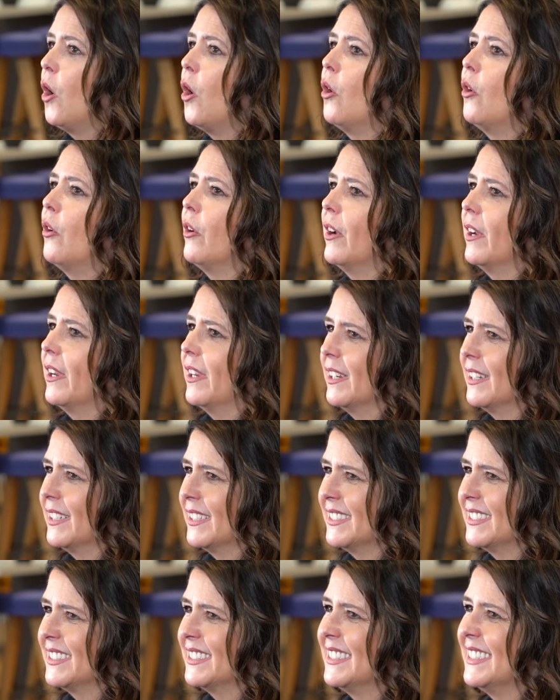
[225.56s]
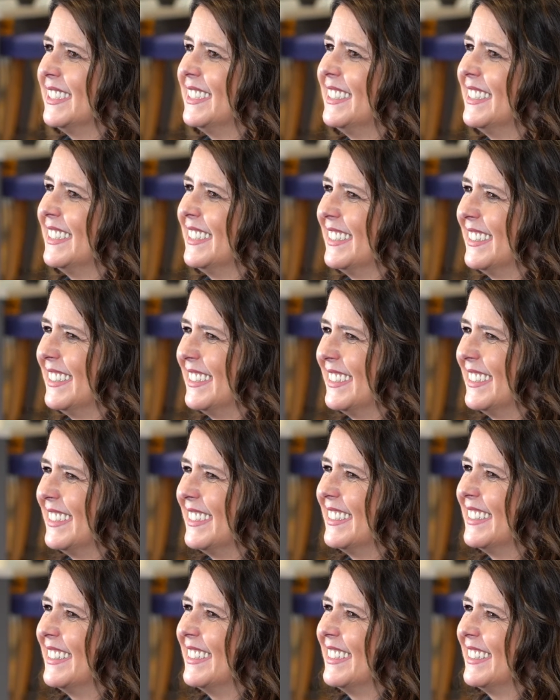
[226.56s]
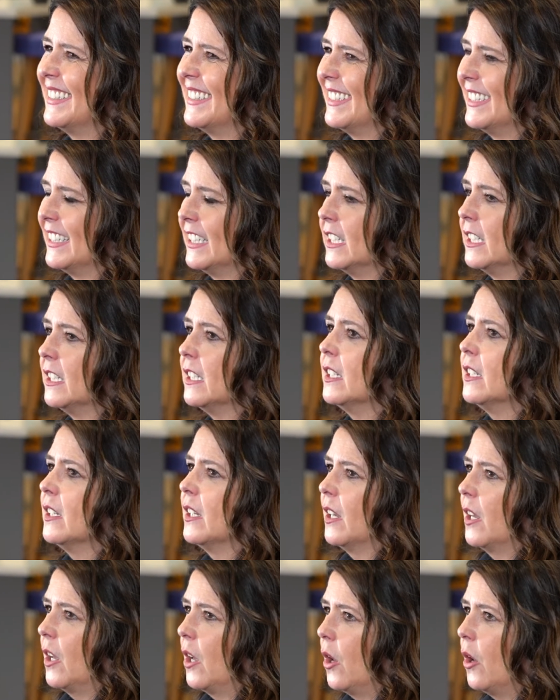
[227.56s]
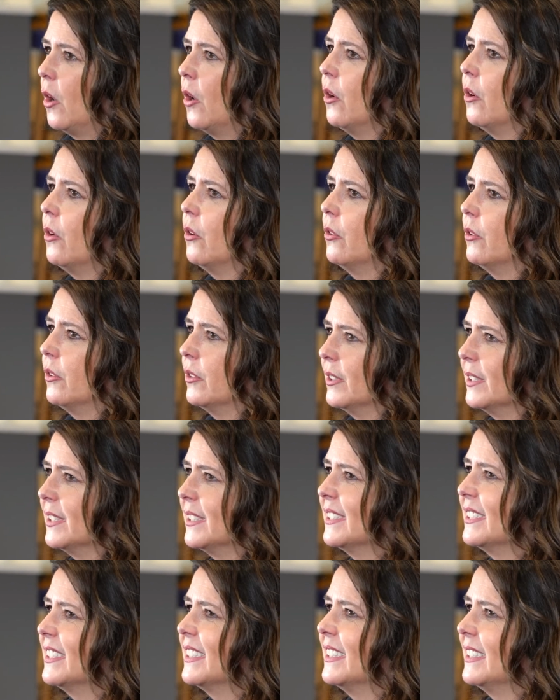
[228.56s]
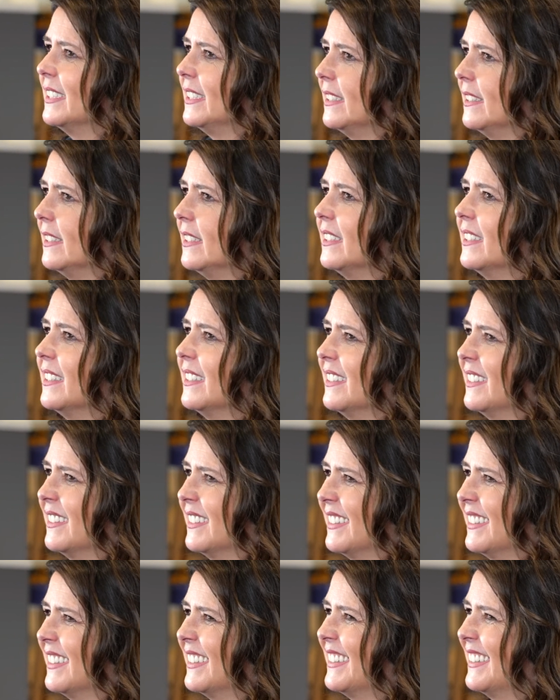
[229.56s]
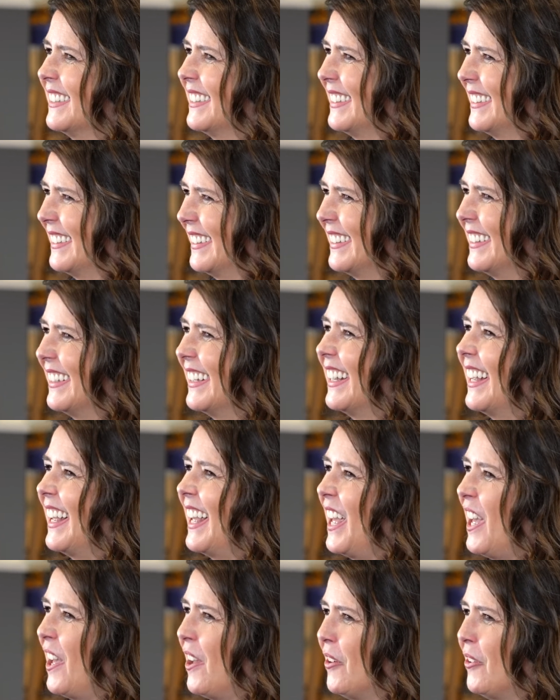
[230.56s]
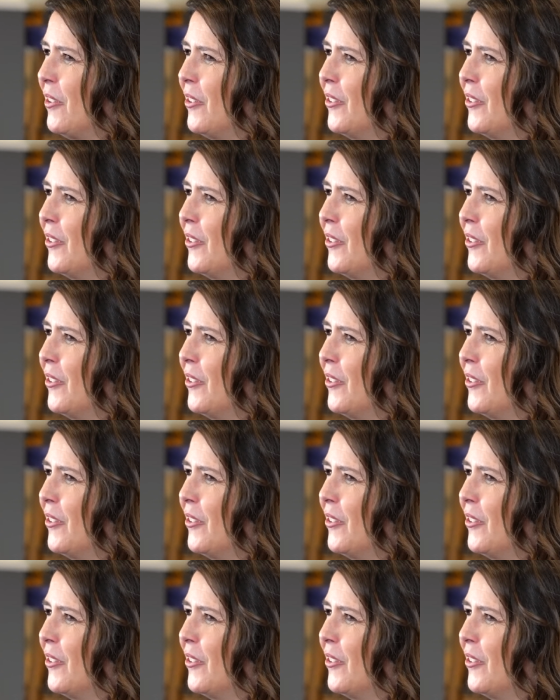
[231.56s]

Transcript: led to a call for separate legislation. Unfortunately, the government's response to the report prepared by the Women